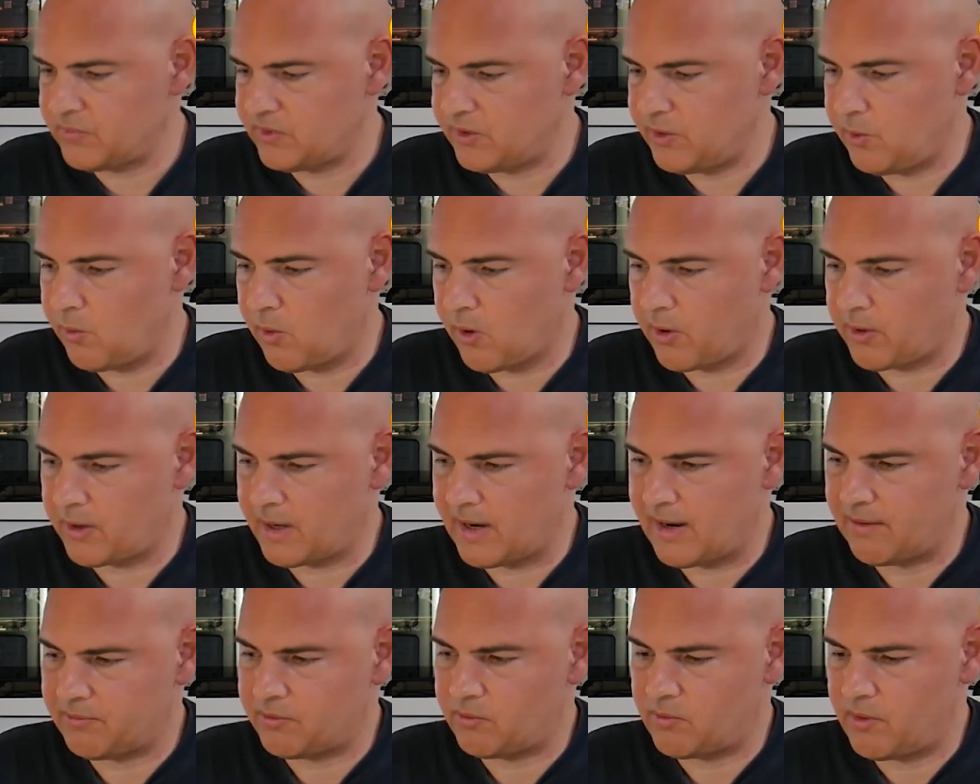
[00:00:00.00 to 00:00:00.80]
you are
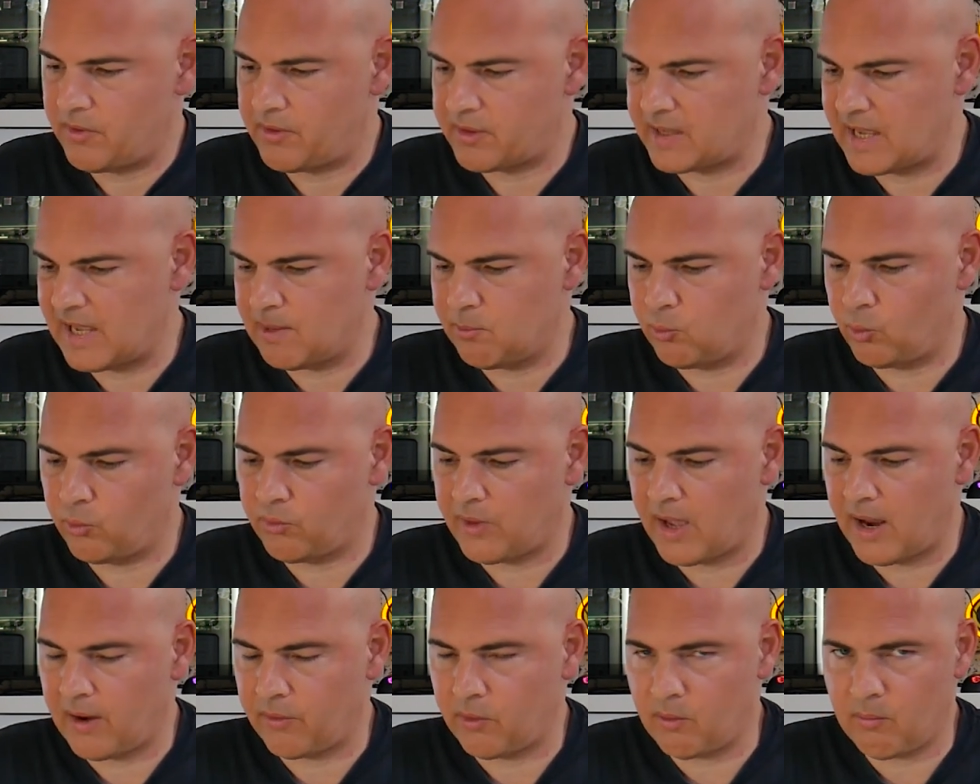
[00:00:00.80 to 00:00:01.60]
gonna have to run the cable
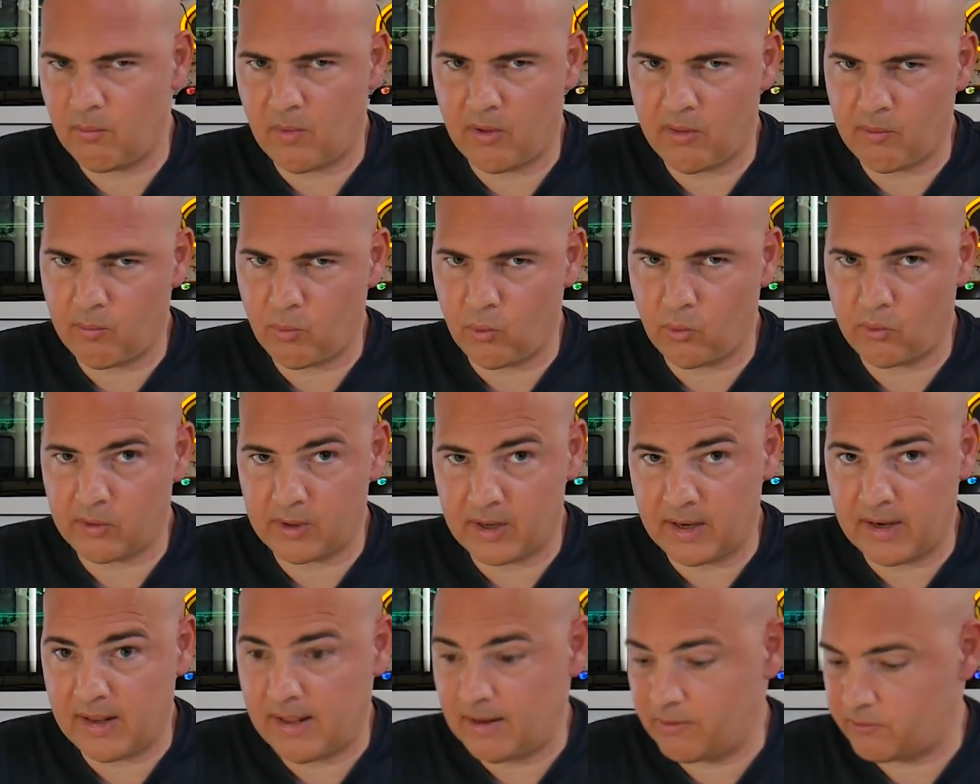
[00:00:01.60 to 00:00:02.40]
down the
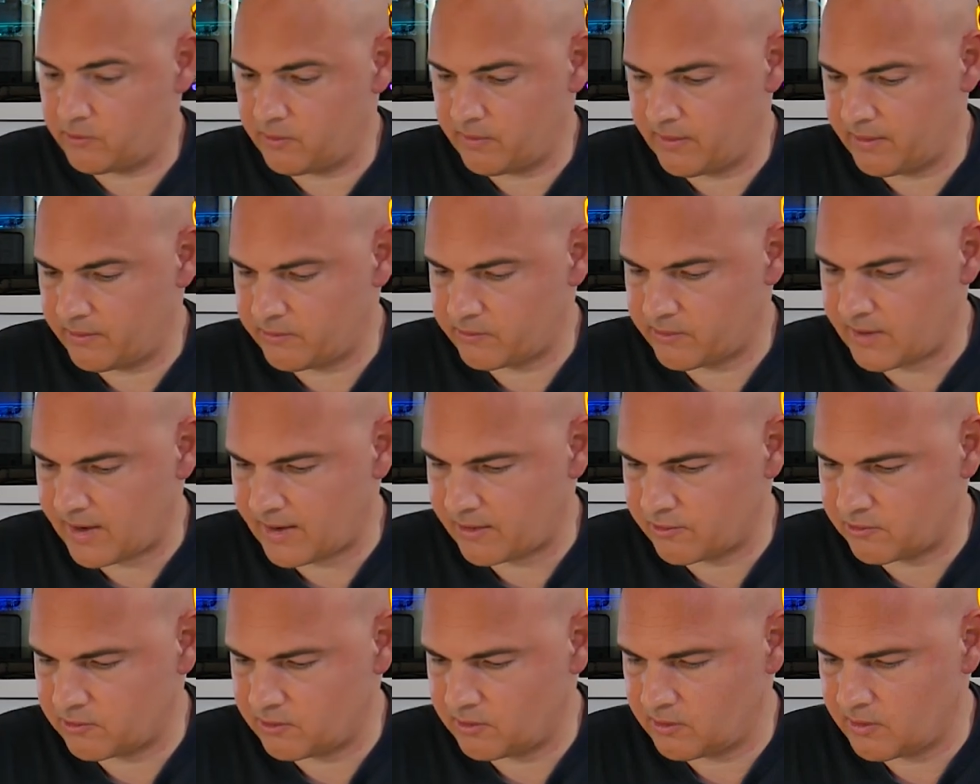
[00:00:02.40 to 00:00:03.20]
motherboard and into this
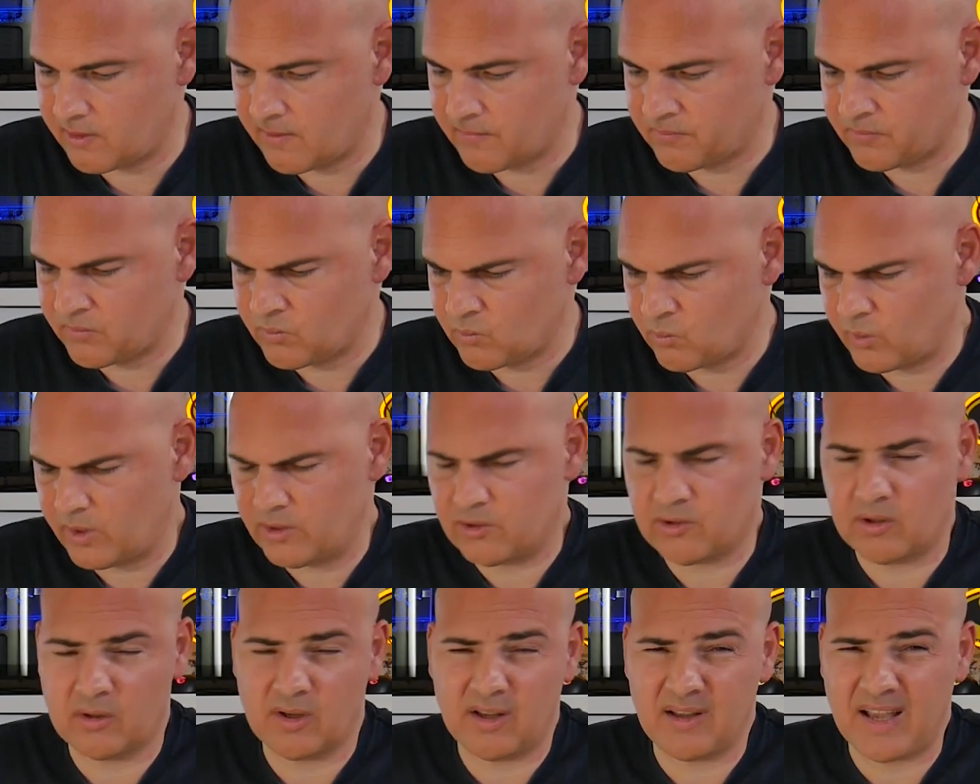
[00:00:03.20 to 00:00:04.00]
section,
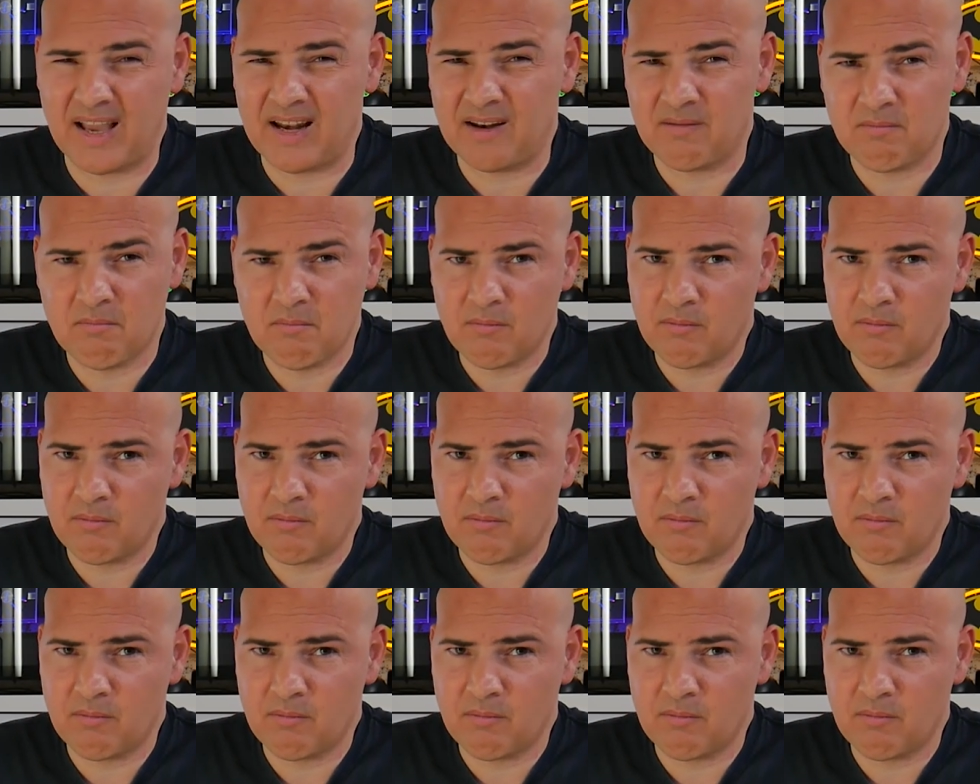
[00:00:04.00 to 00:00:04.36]
which again,